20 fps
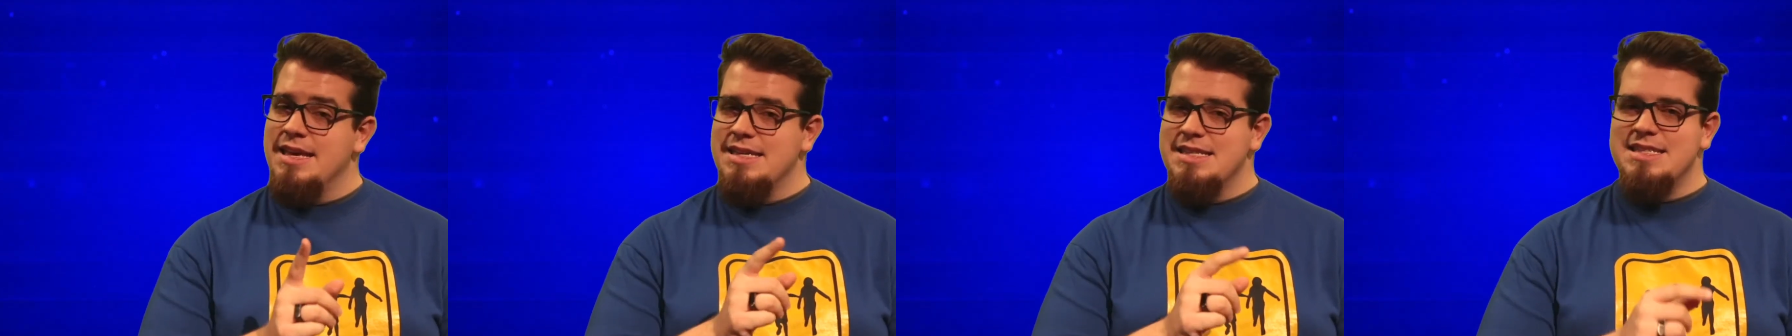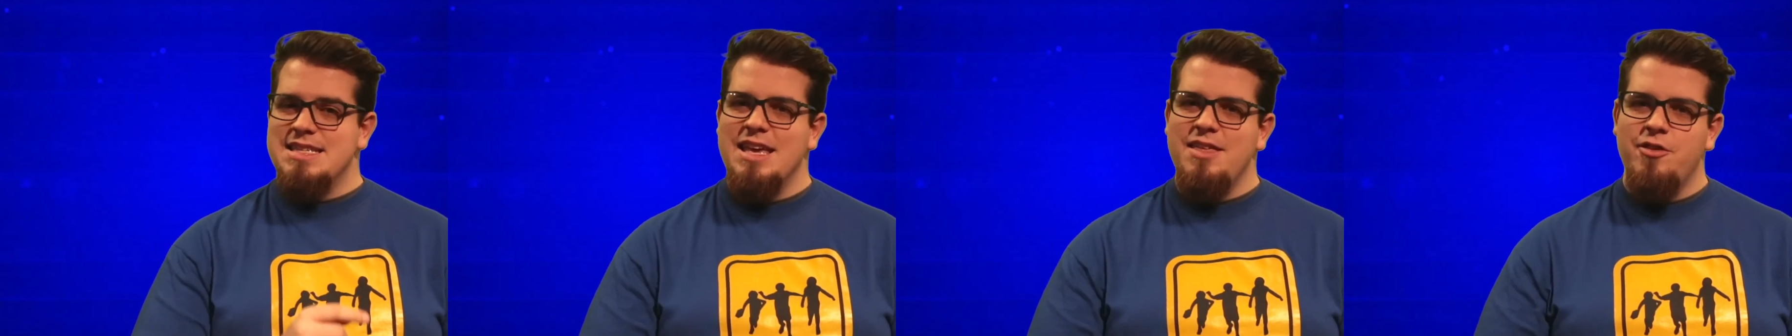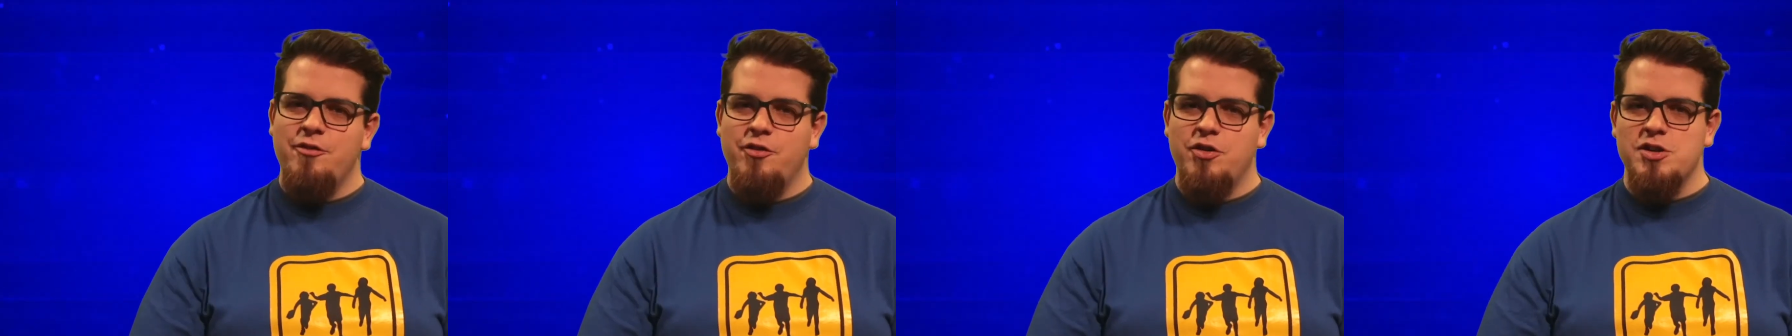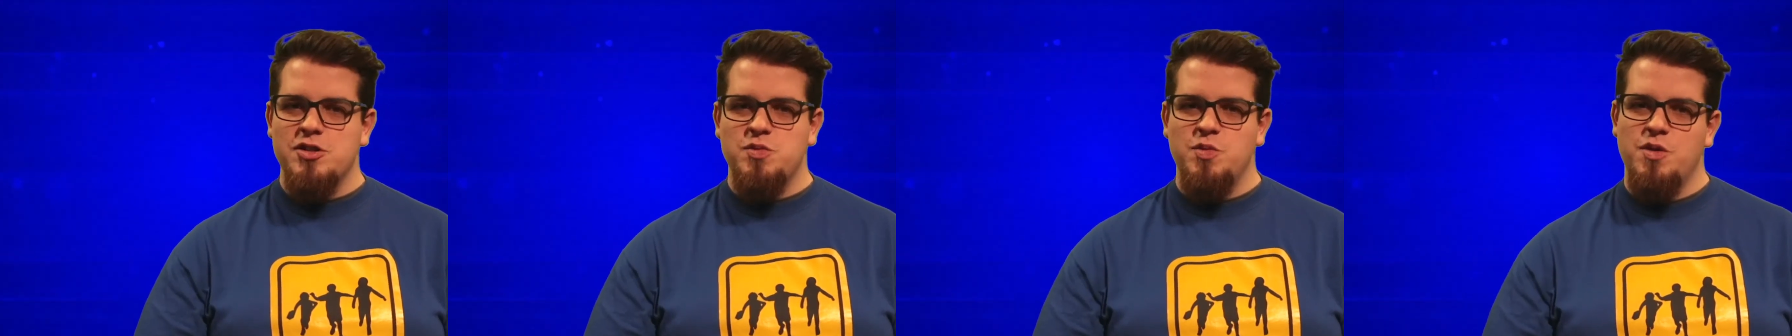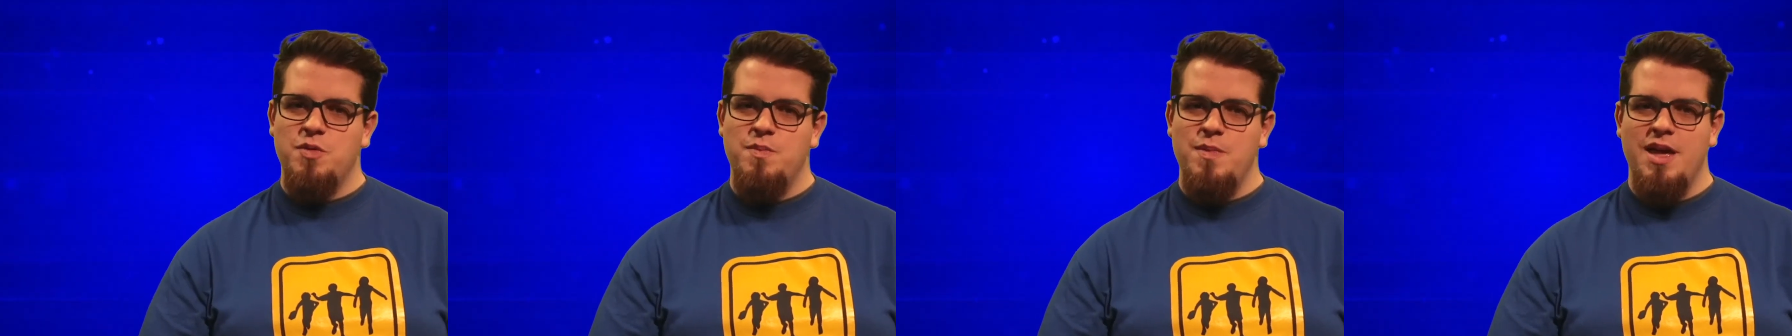Say the
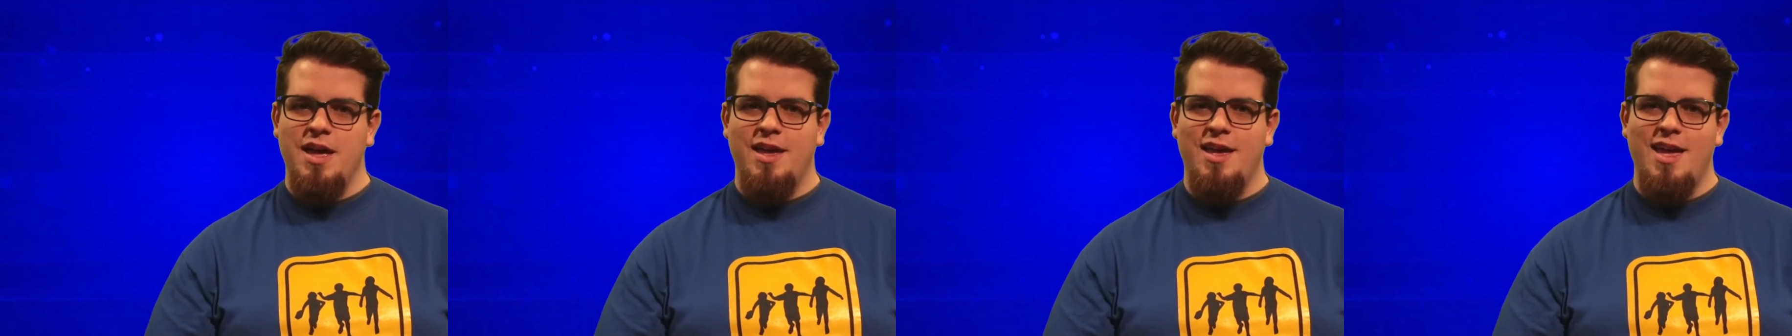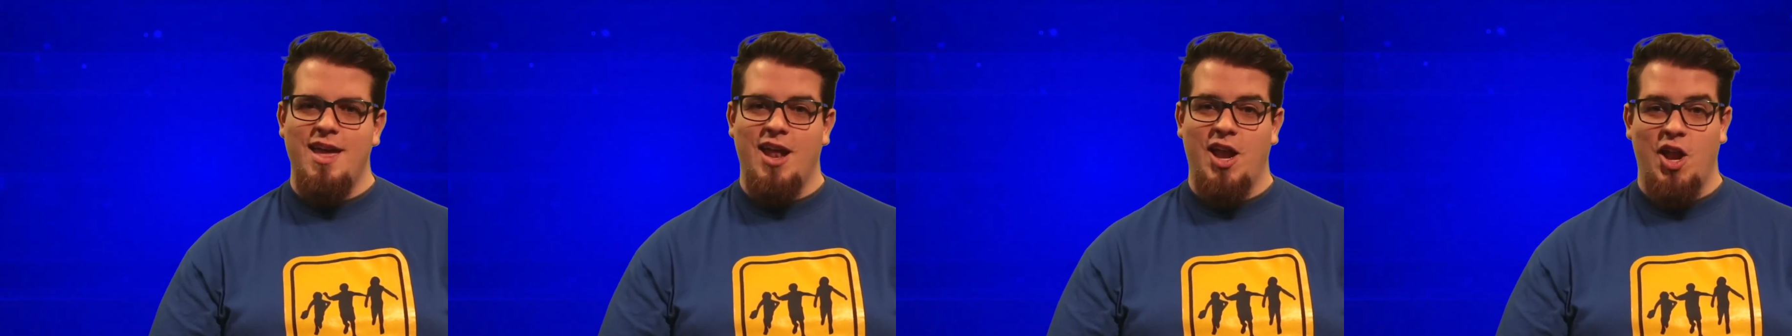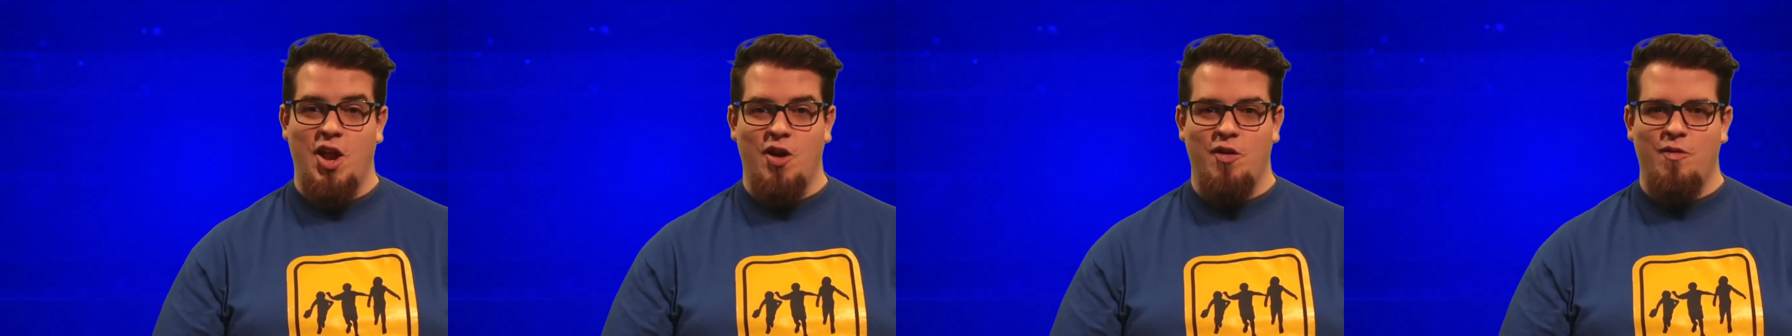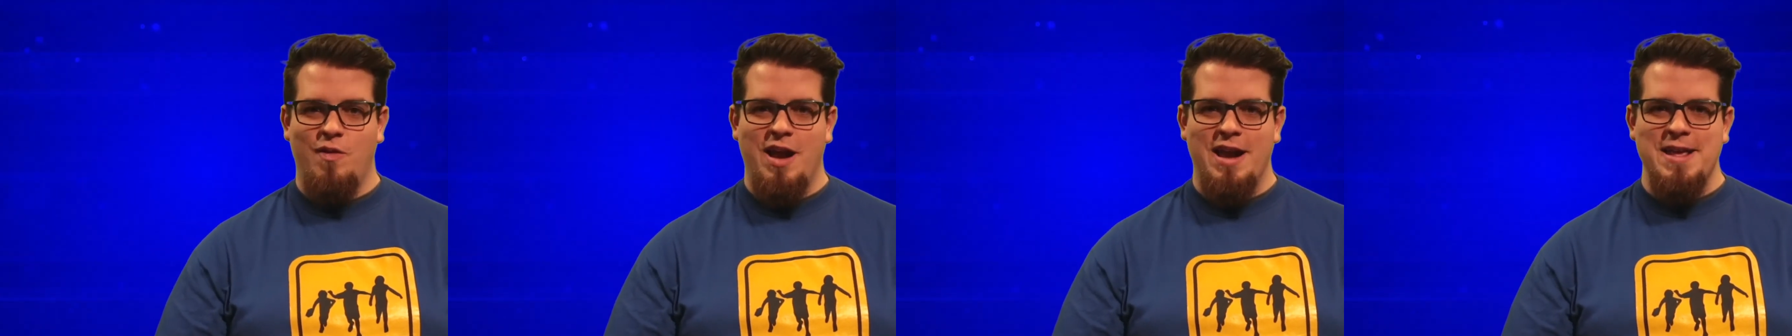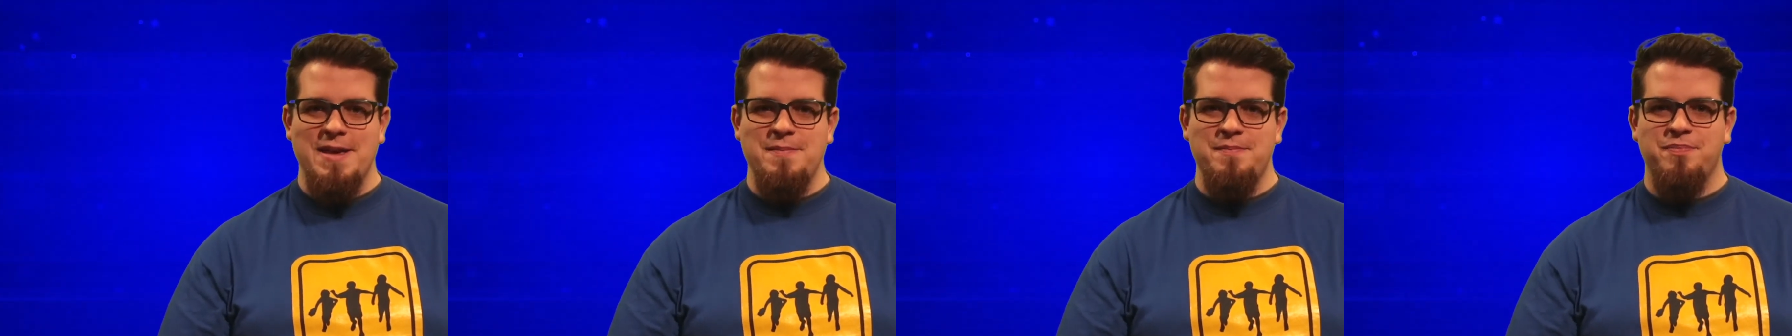verse with me again.
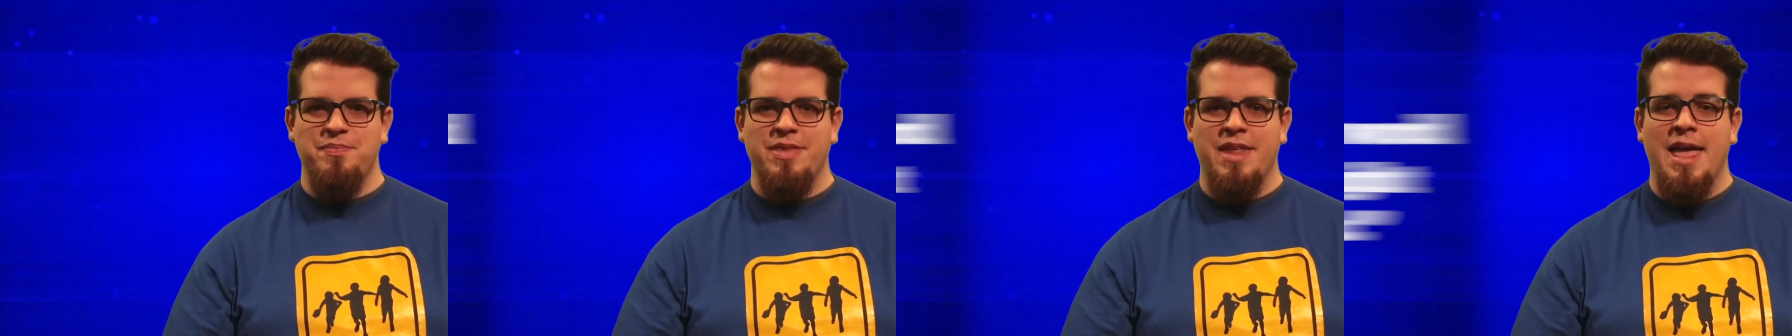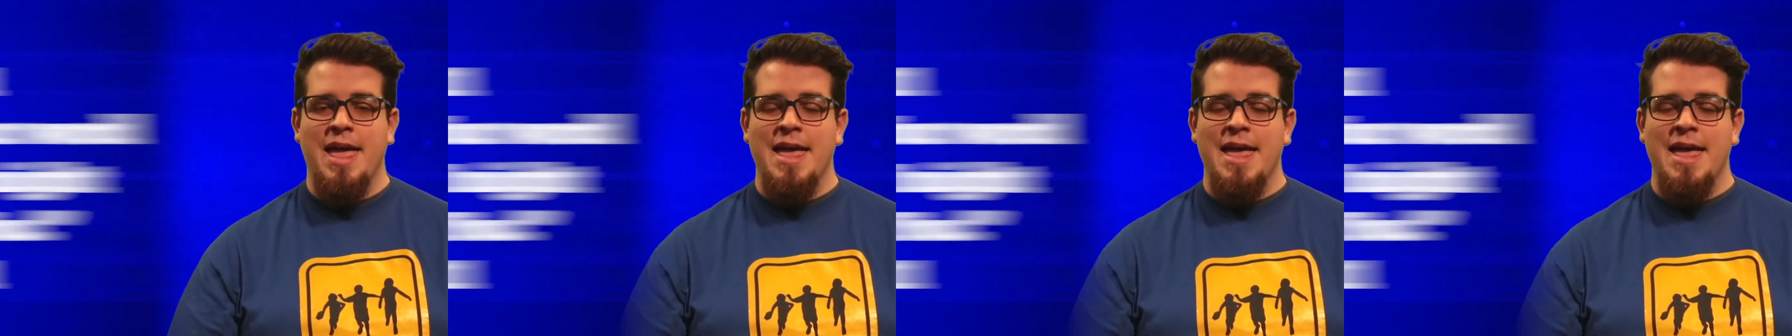Ready?